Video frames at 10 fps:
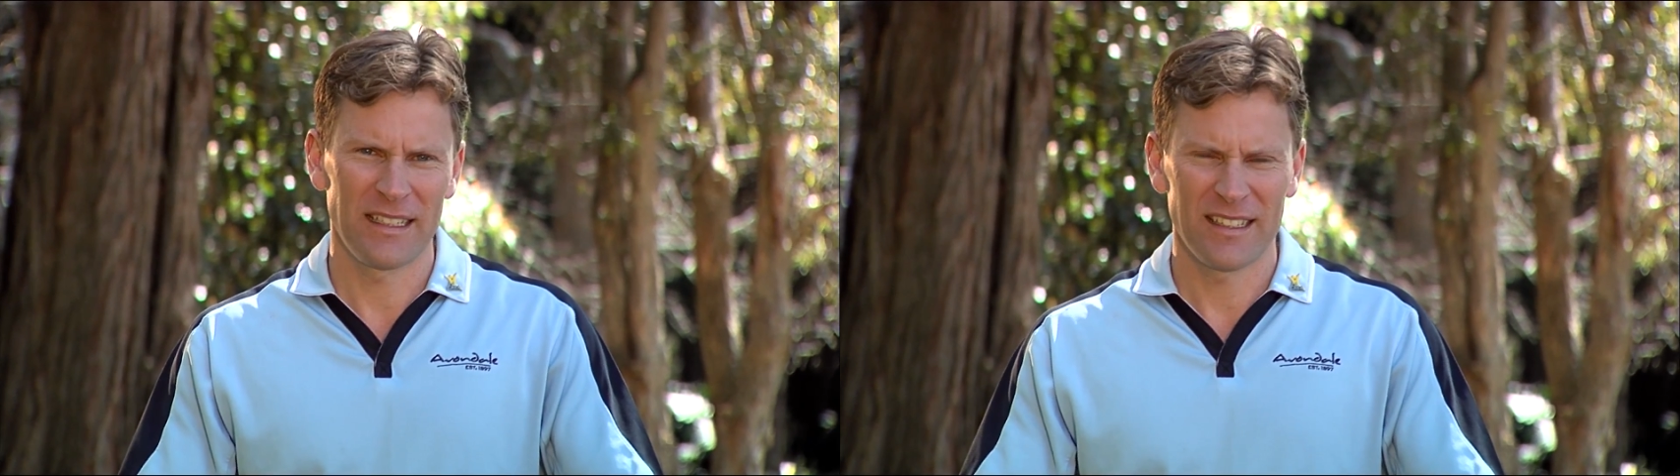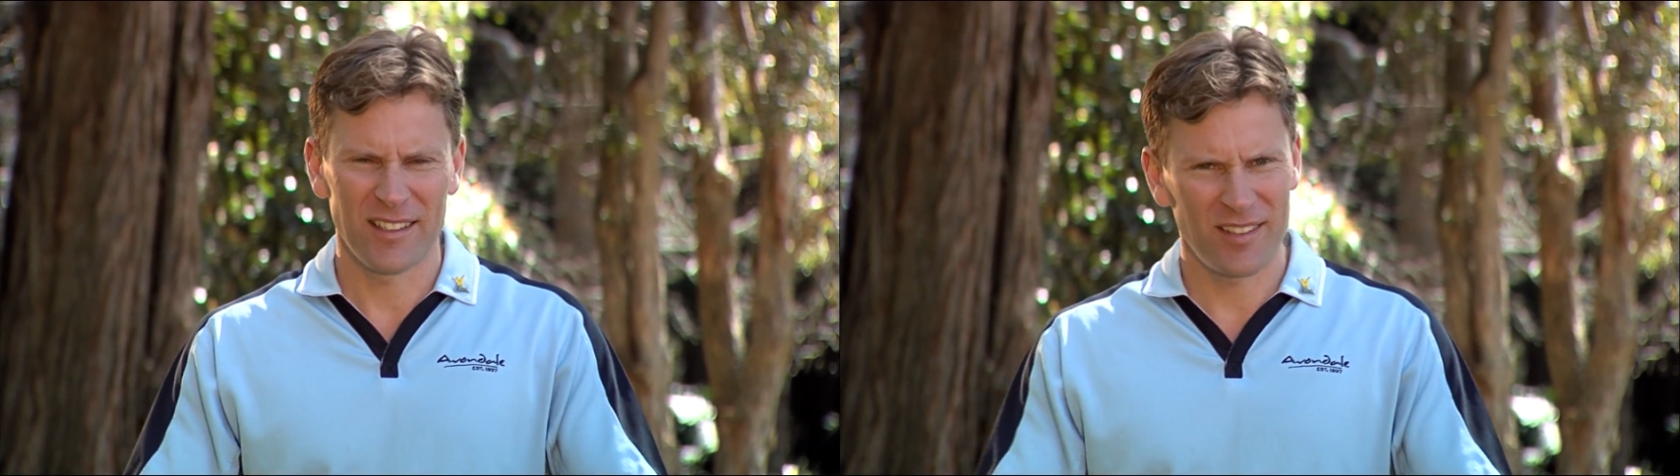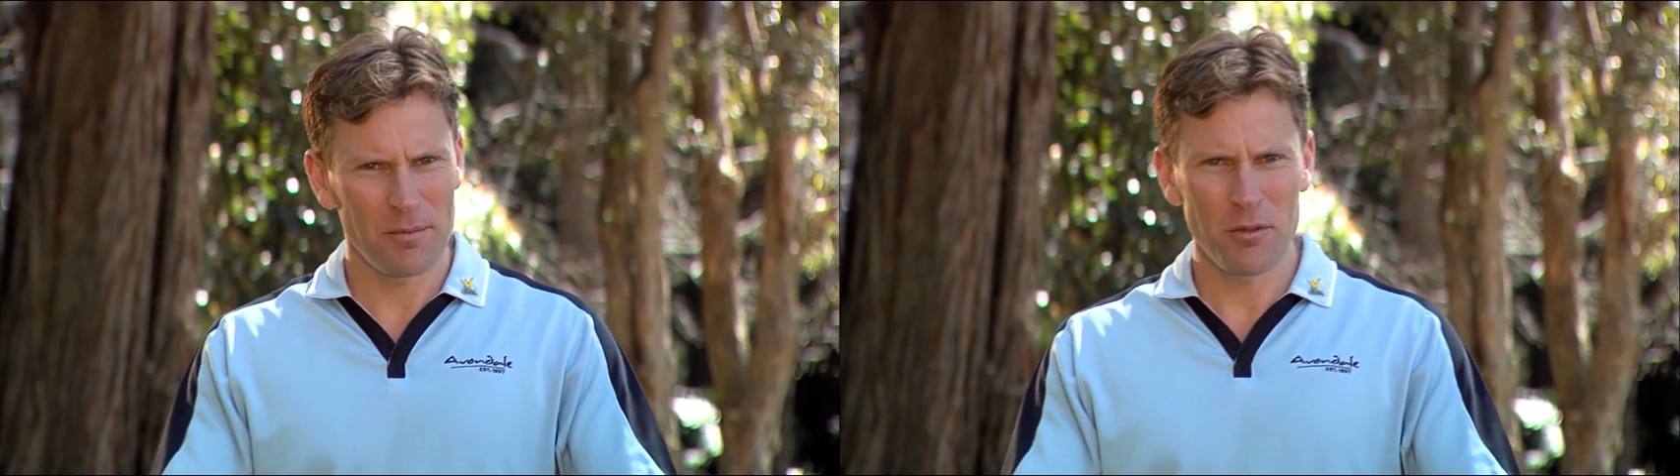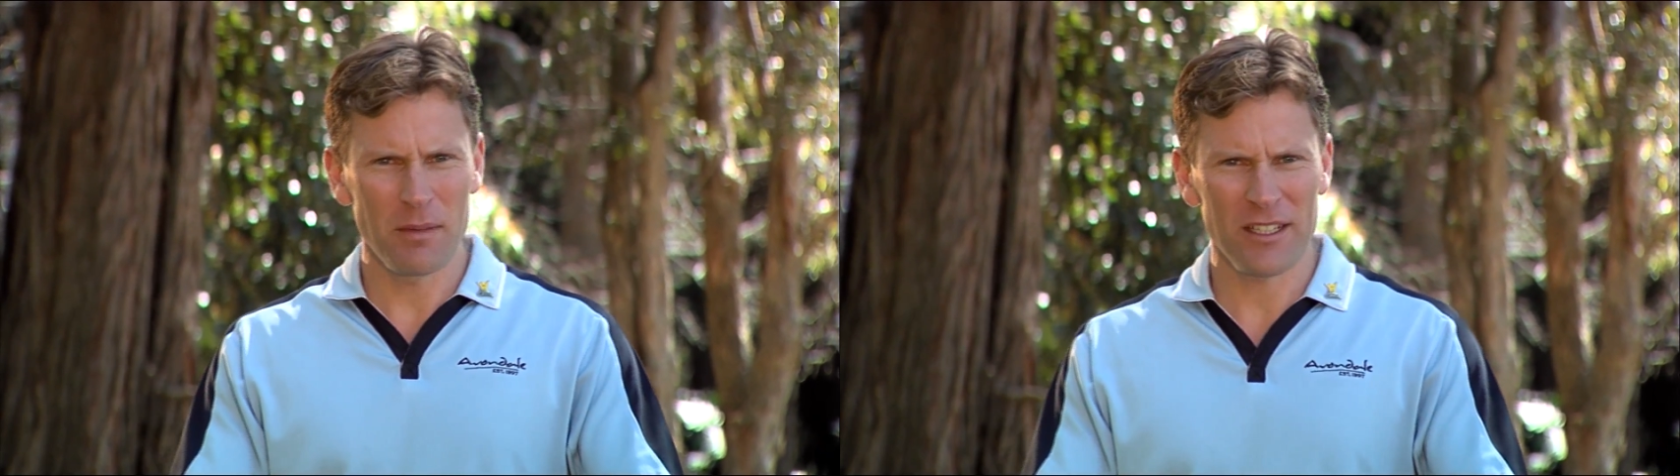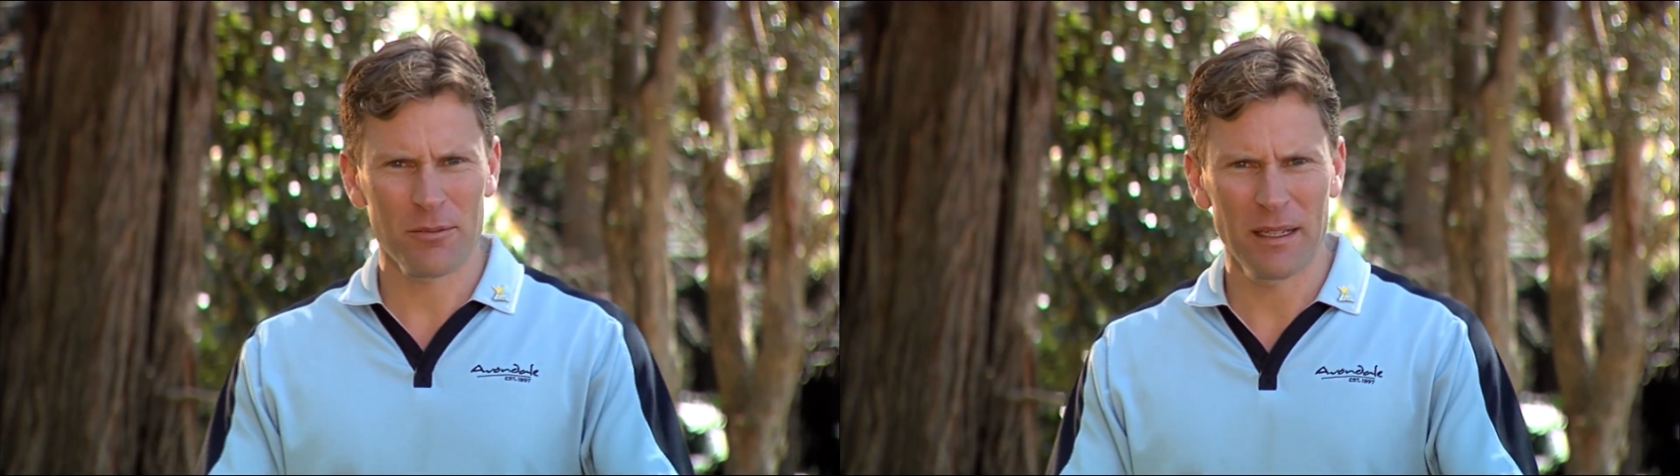The simple
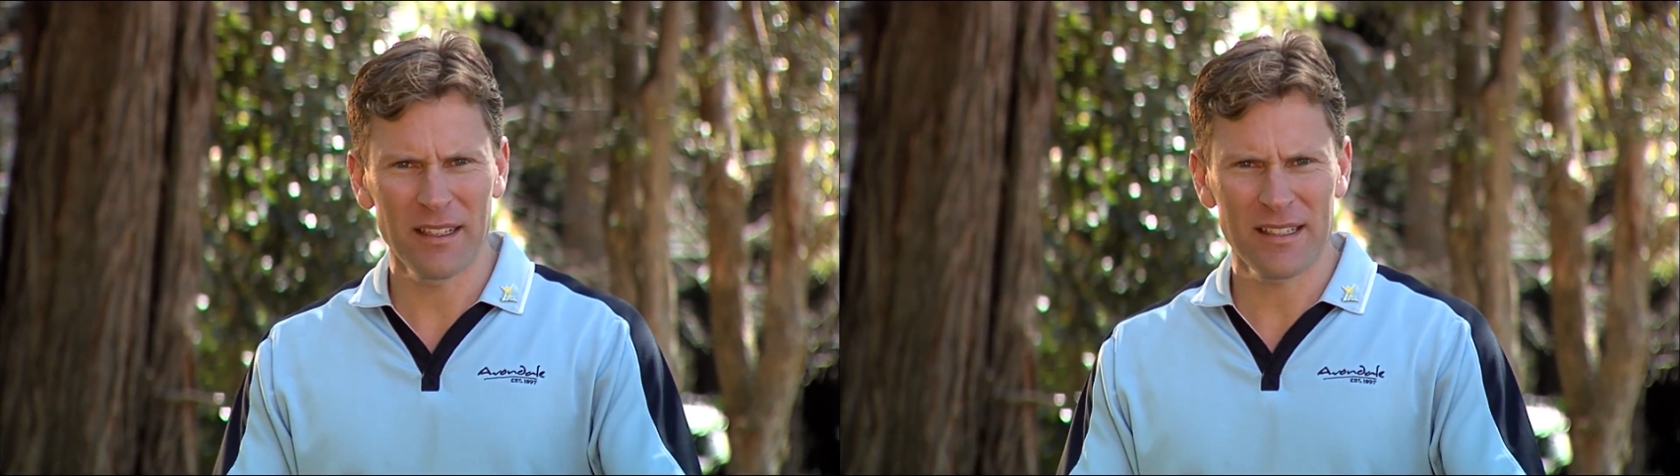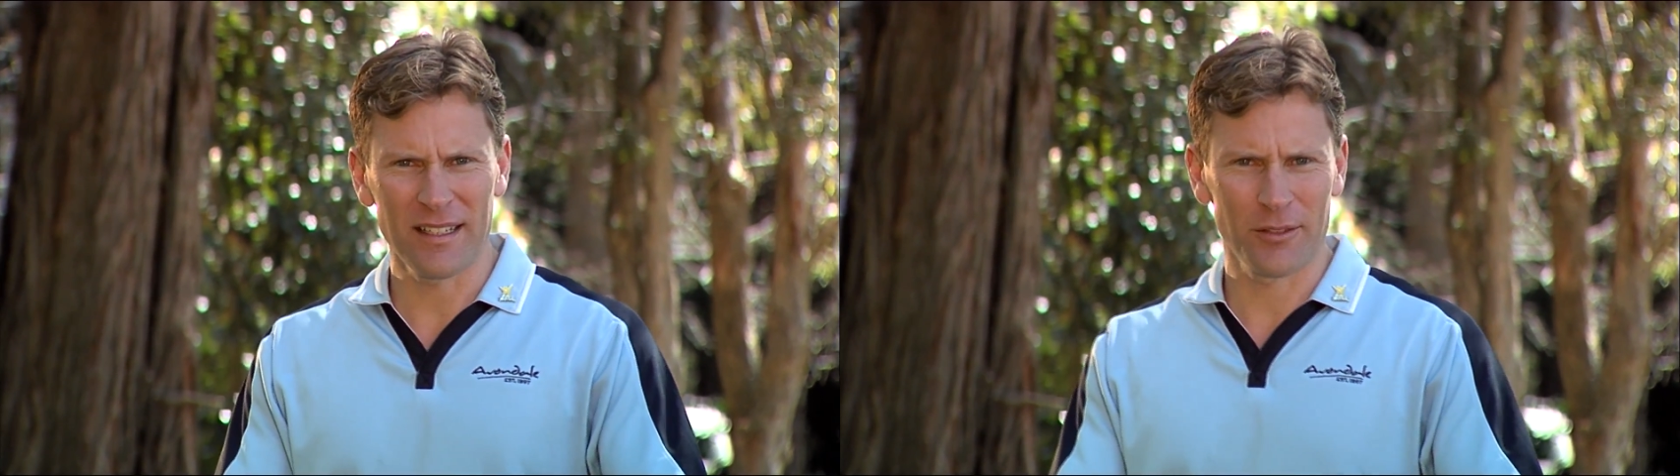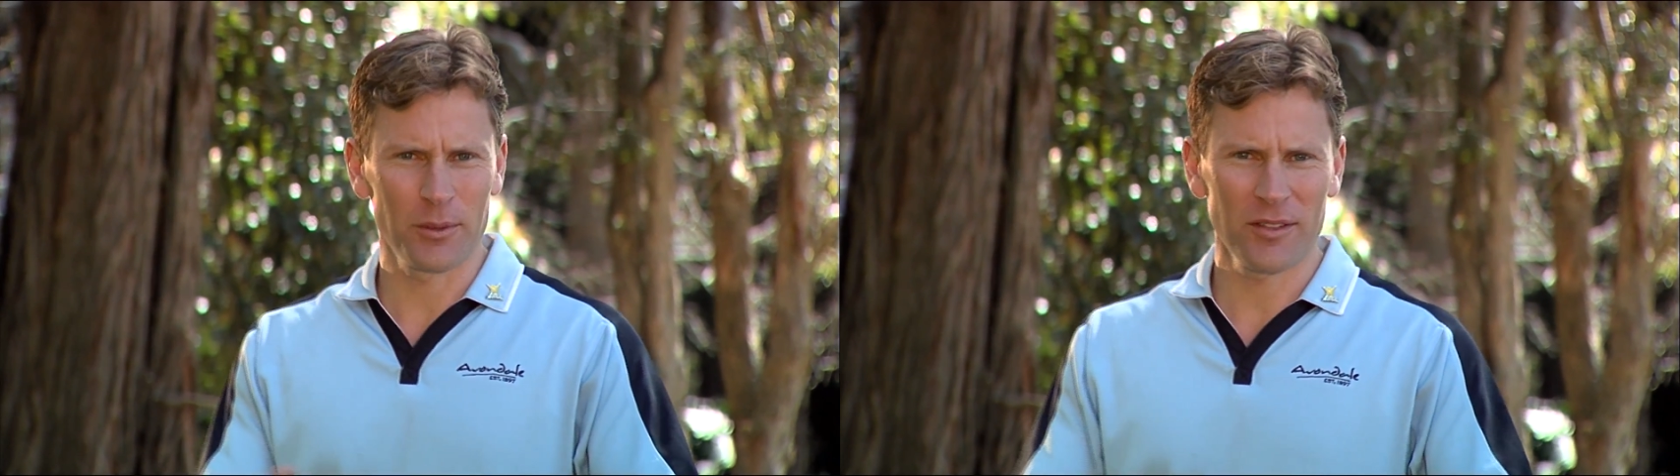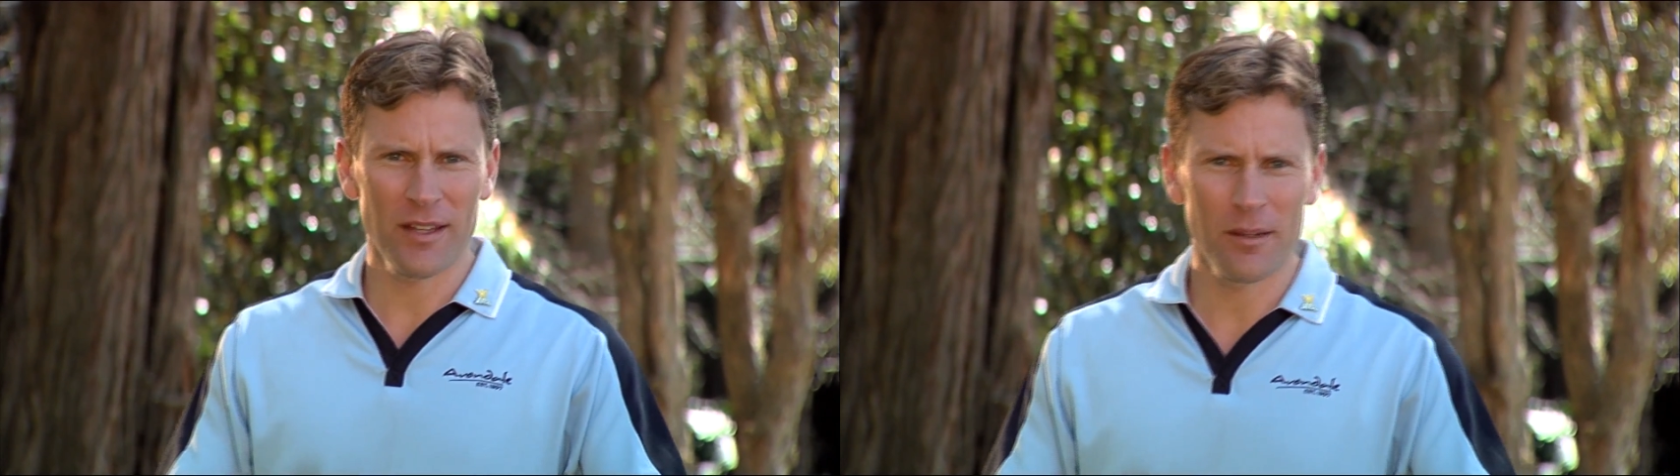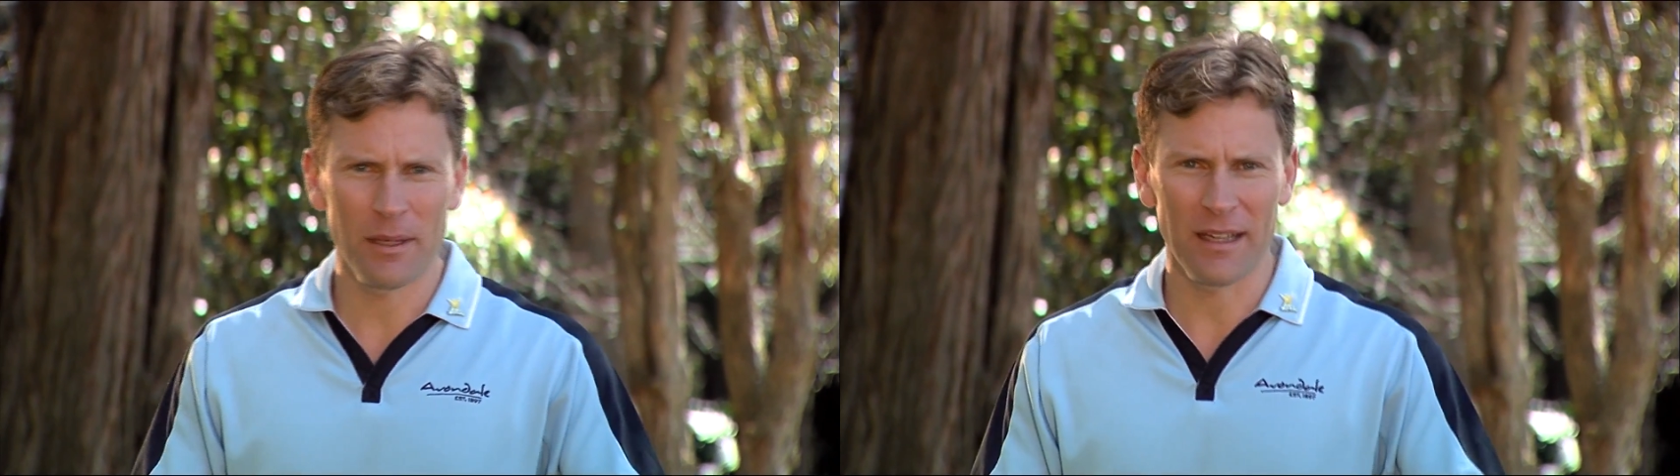marshmallow test, what's
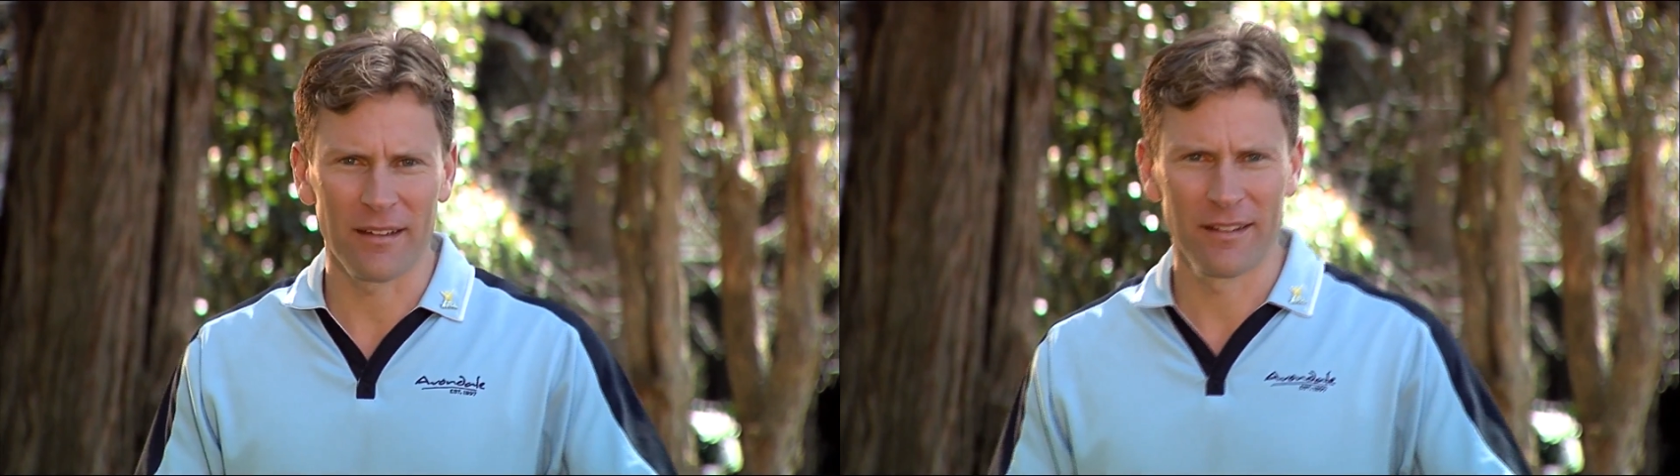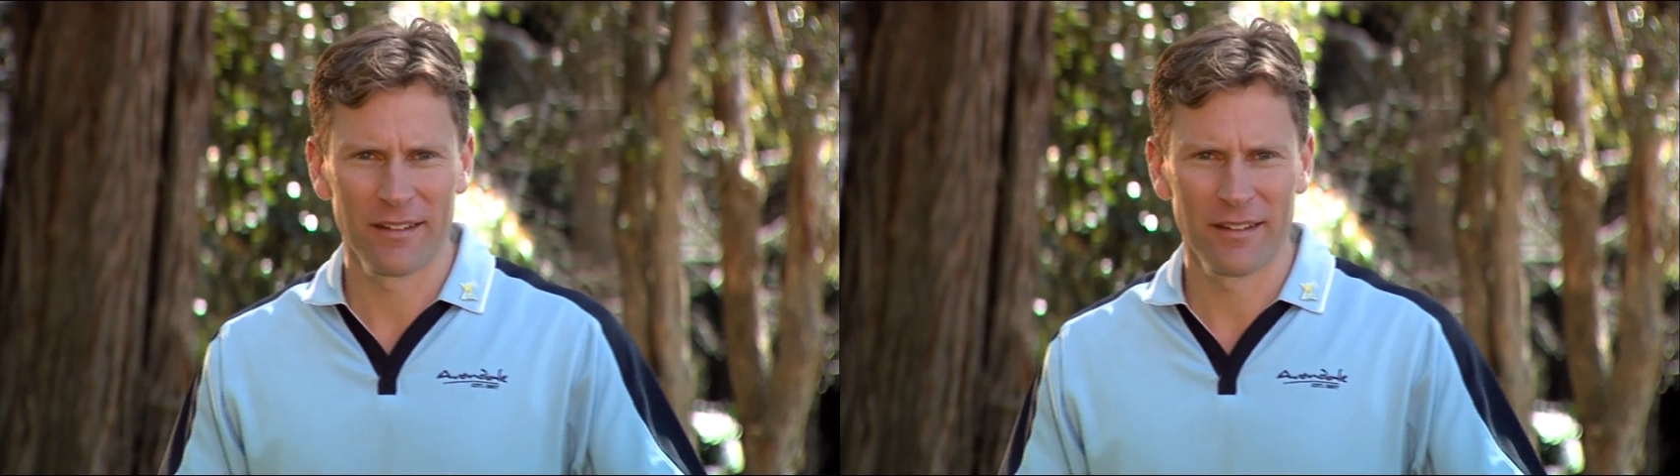that about?